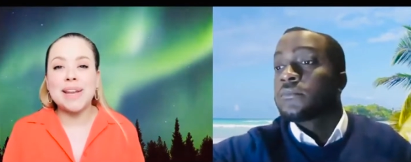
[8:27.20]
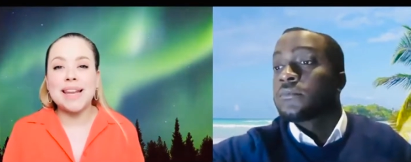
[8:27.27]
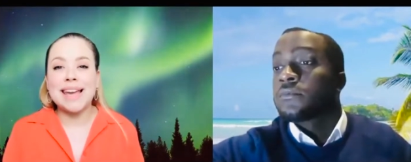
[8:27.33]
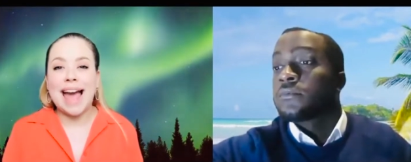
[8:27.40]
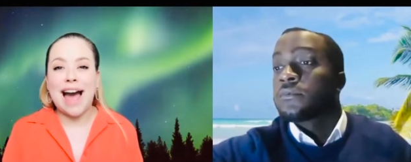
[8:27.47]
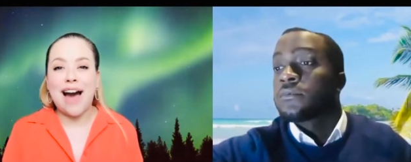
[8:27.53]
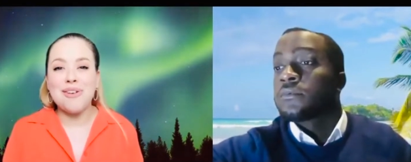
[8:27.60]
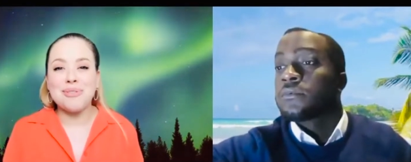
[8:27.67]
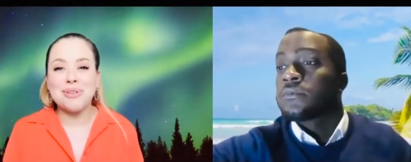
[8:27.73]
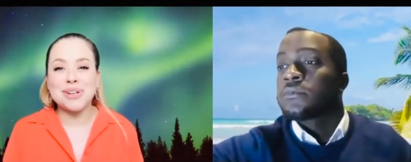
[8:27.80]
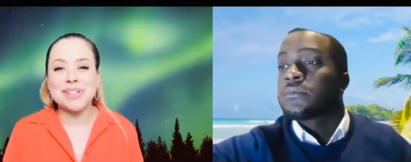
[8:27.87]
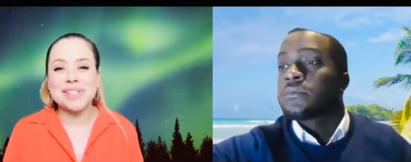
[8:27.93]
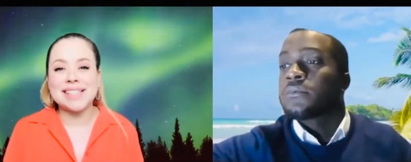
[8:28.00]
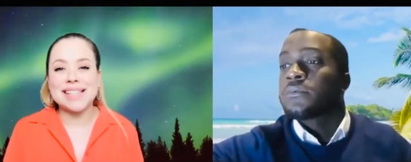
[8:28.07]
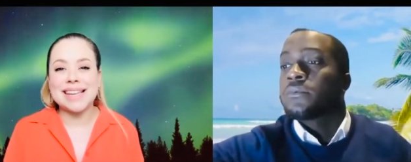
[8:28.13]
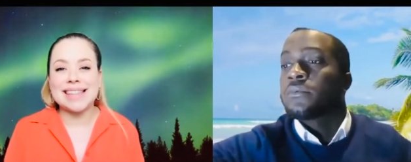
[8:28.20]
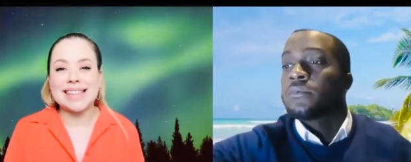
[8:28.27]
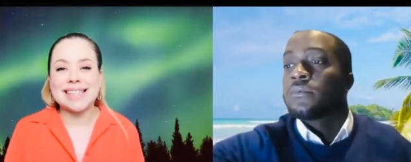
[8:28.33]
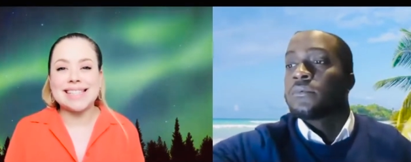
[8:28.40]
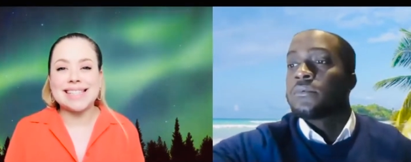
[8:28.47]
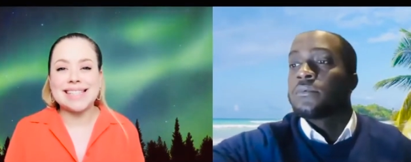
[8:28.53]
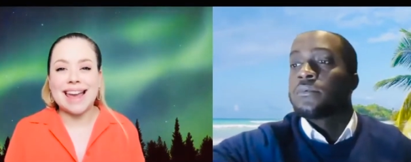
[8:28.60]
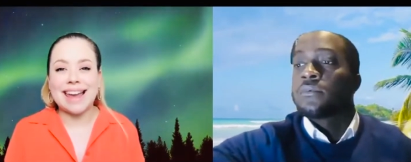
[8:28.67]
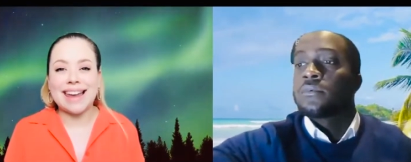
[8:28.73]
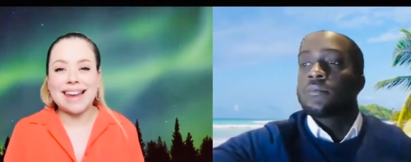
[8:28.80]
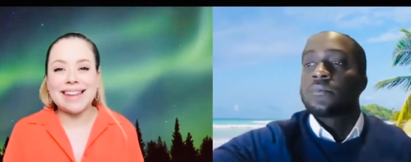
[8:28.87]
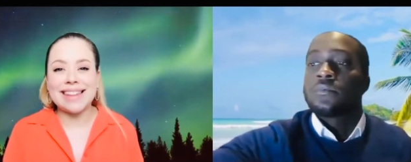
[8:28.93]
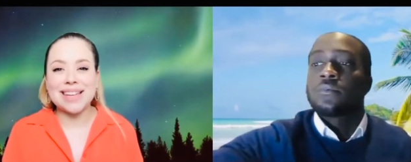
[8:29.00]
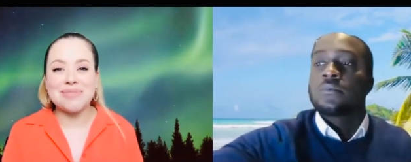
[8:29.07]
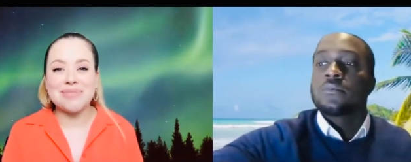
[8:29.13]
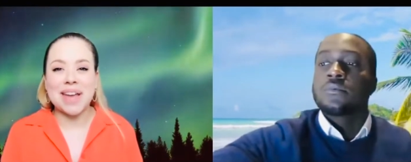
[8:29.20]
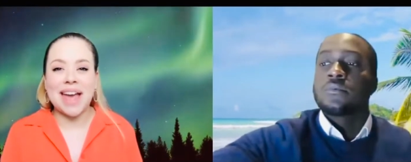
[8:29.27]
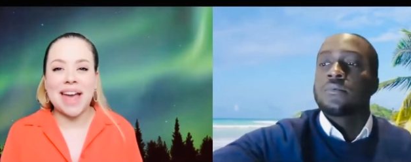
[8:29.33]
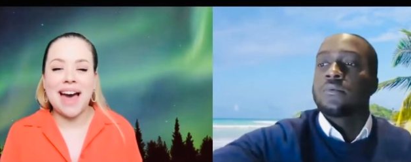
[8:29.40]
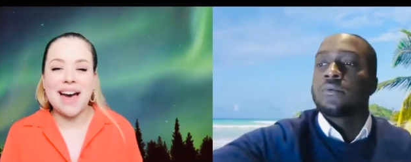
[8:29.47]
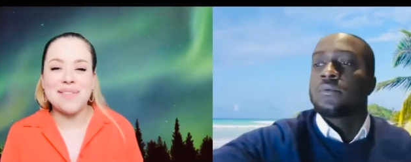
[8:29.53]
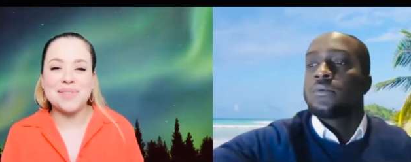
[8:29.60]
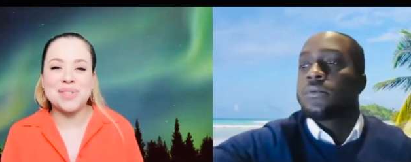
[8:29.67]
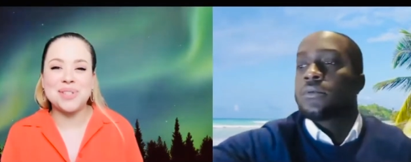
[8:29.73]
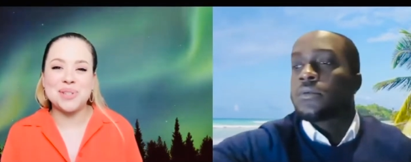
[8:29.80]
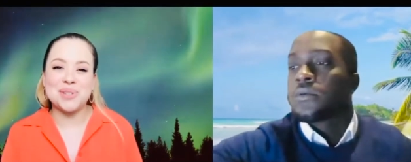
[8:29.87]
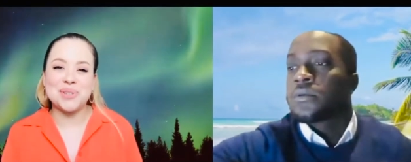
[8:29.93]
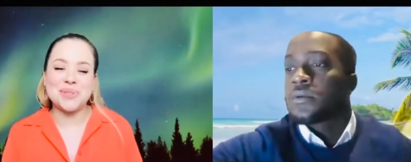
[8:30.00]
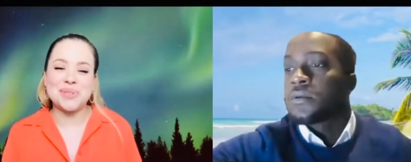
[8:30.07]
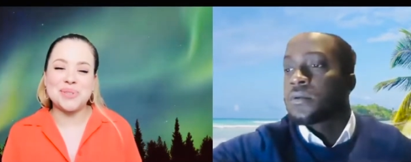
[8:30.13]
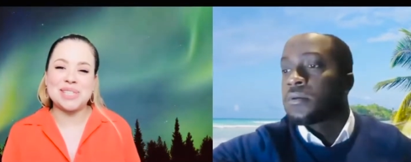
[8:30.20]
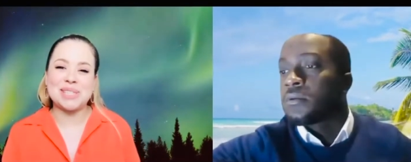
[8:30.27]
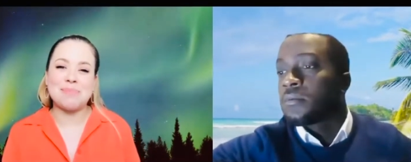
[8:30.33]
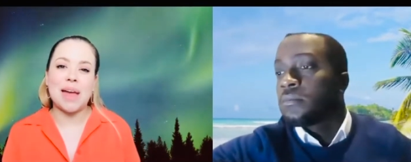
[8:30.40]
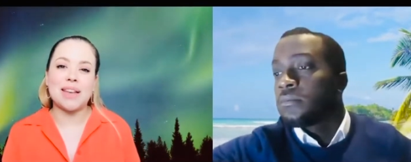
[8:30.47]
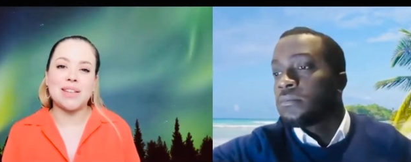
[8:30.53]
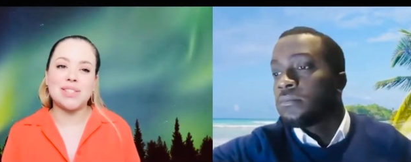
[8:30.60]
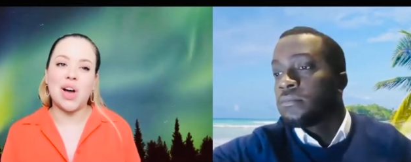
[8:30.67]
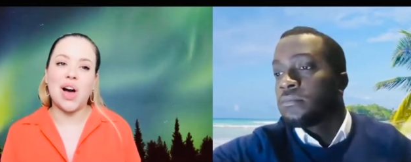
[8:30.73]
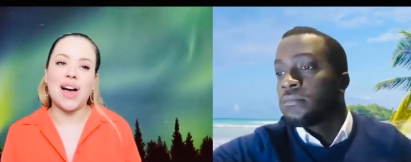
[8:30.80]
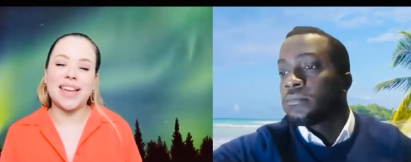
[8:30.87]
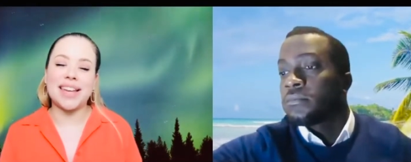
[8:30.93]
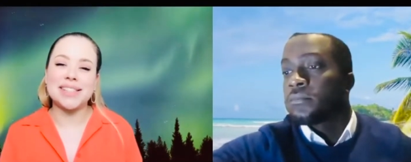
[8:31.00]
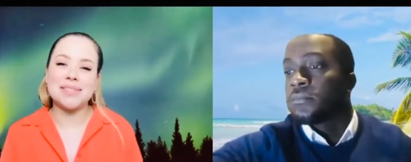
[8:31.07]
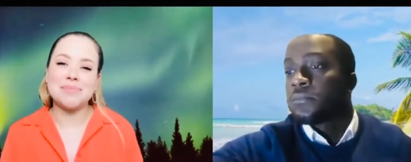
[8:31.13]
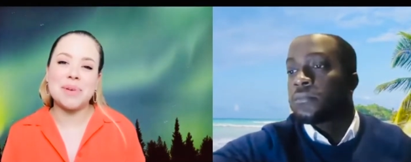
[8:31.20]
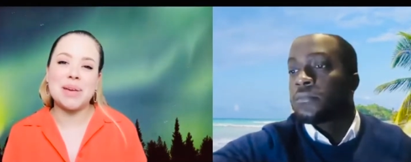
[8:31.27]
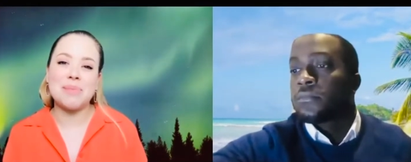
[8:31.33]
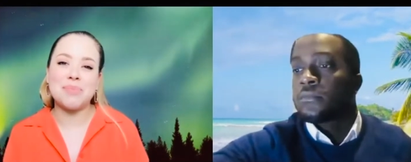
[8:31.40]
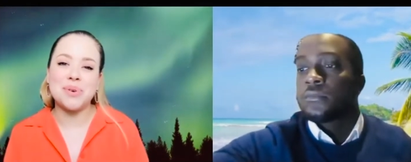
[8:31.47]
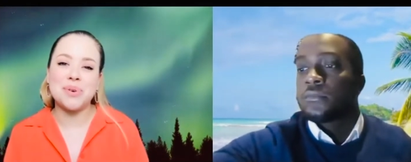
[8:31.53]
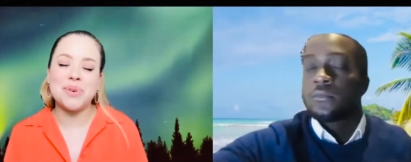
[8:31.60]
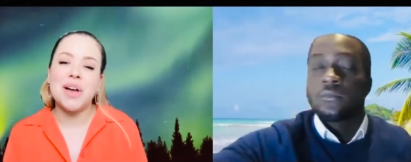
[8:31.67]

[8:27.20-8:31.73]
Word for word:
Speaker 1: hours in the day that we have to to spend talking to people